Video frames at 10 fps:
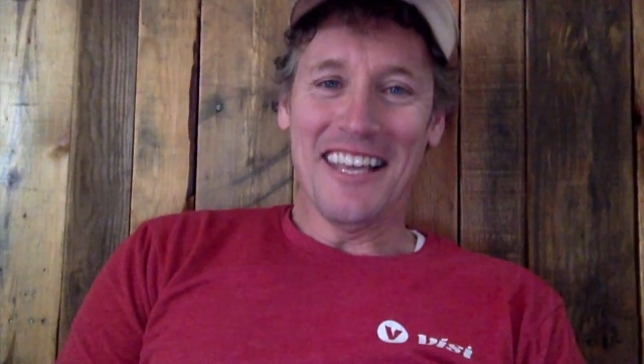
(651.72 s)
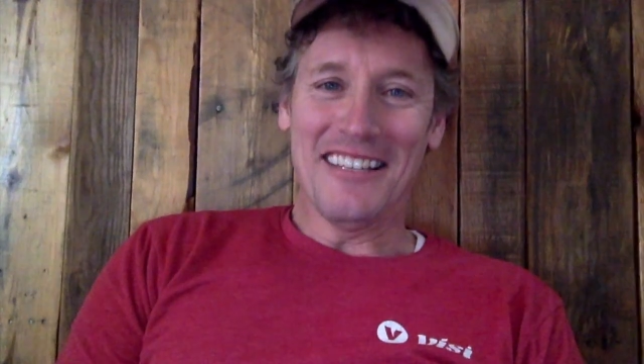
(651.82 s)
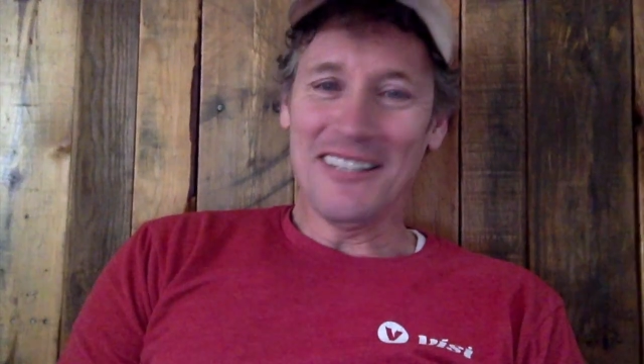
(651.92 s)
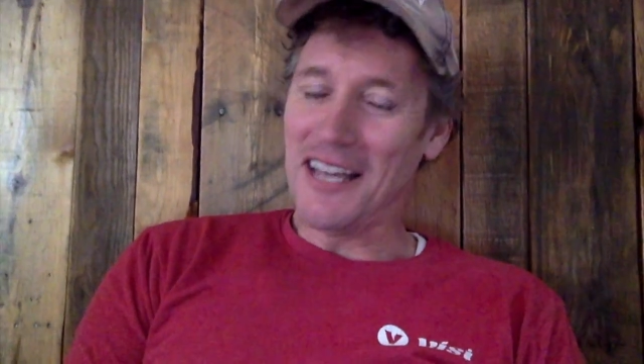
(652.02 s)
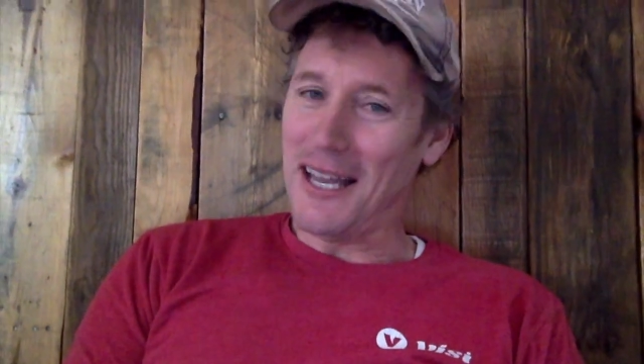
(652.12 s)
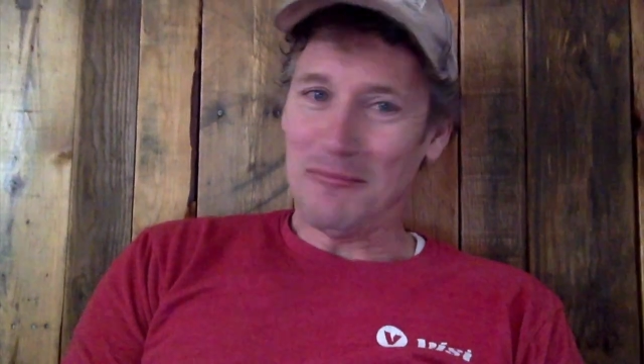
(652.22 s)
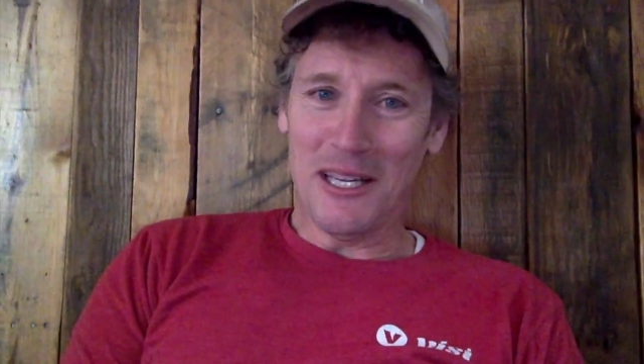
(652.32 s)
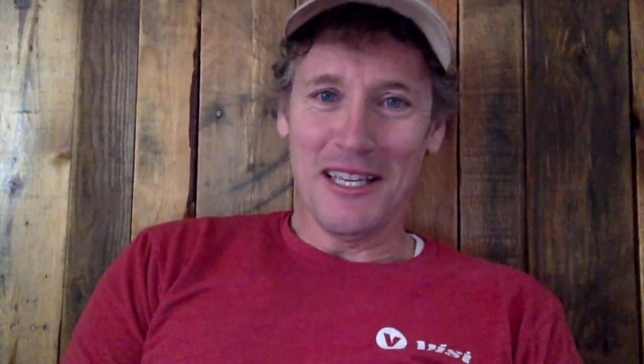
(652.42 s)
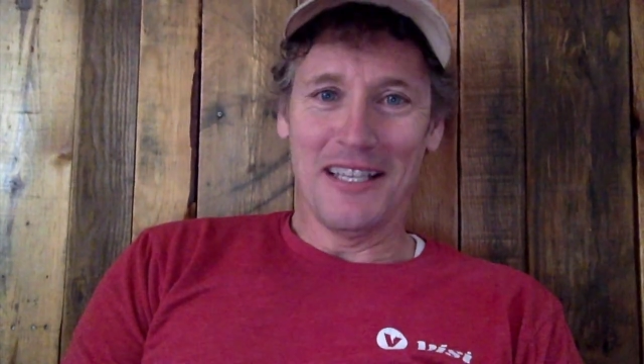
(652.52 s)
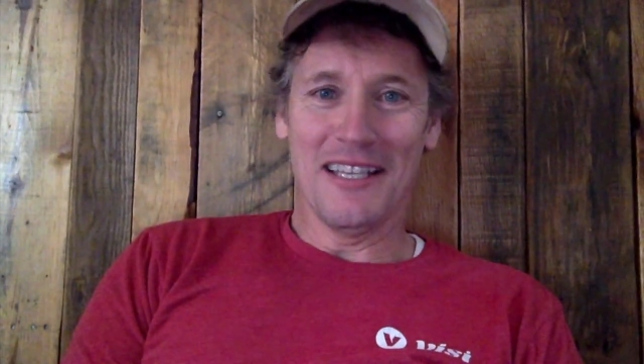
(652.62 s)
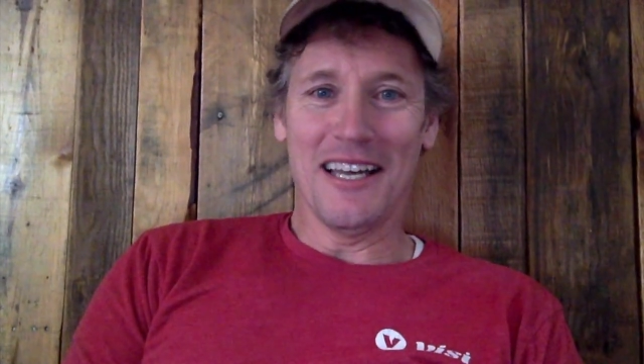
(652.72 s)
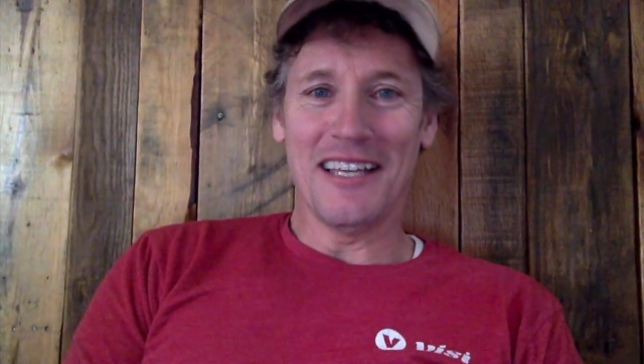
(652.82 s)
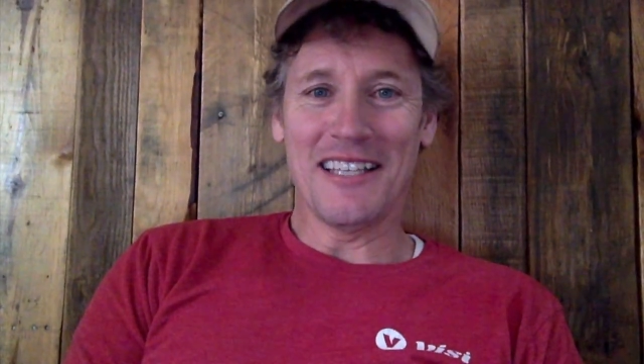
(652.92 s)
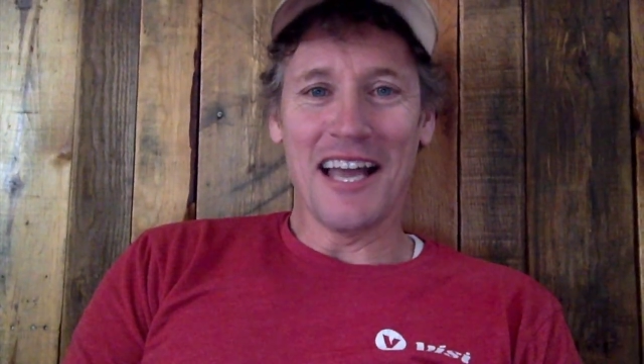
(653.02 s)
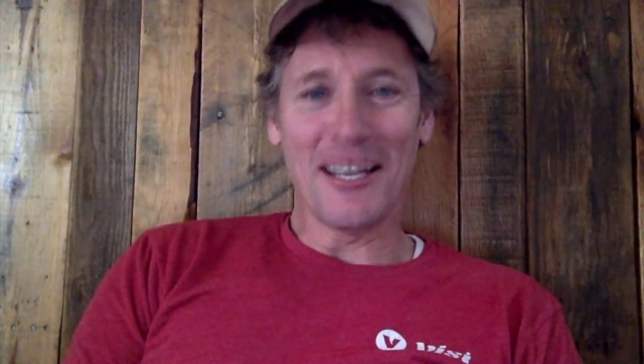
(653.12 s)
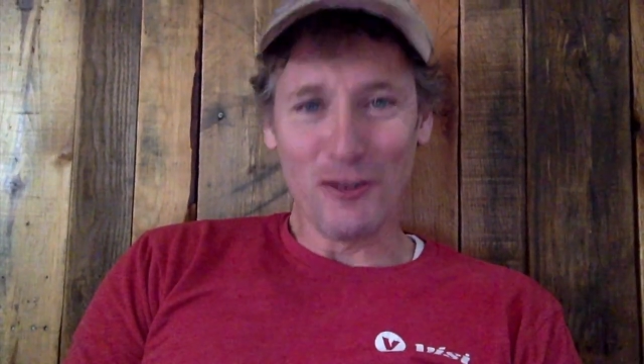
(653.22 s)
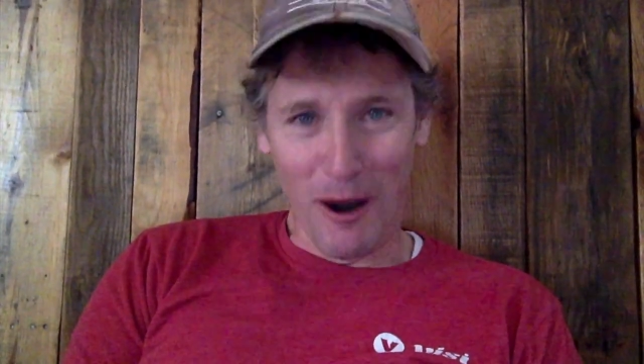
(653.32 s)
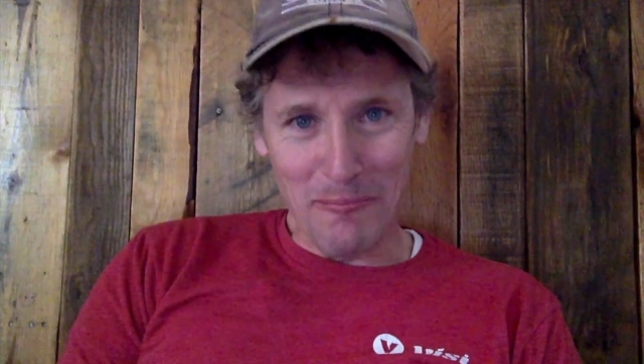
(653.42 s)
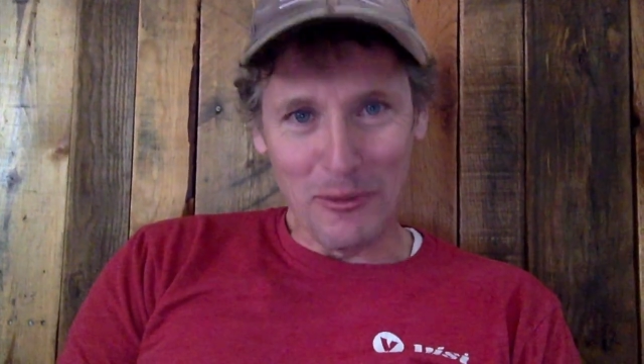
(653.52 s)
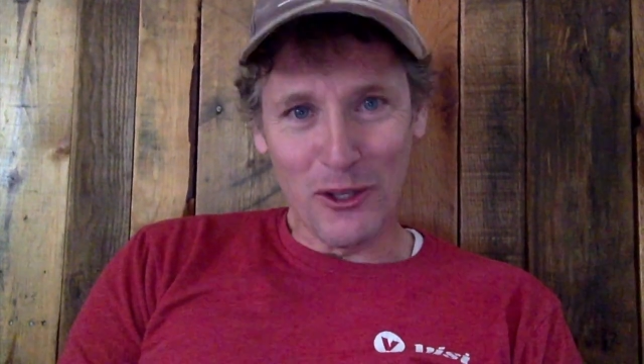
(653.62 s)
You got me. I, I
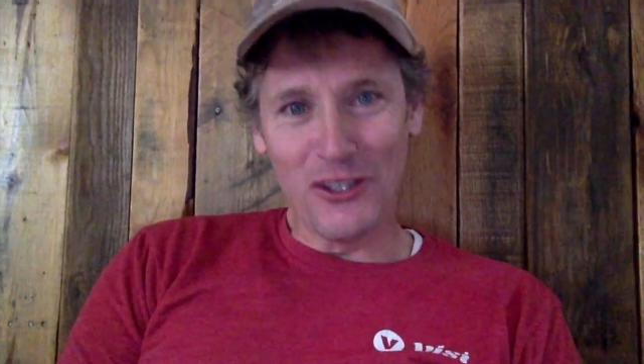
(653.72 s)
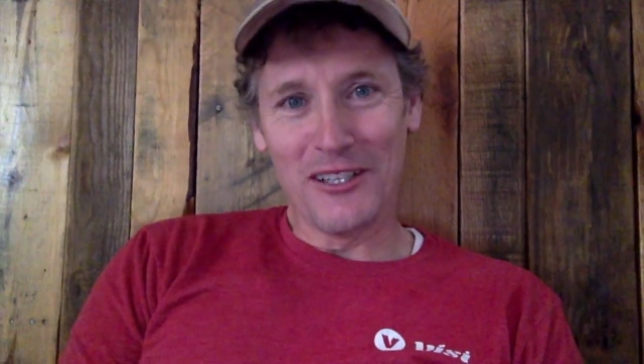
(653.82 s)
crumbled.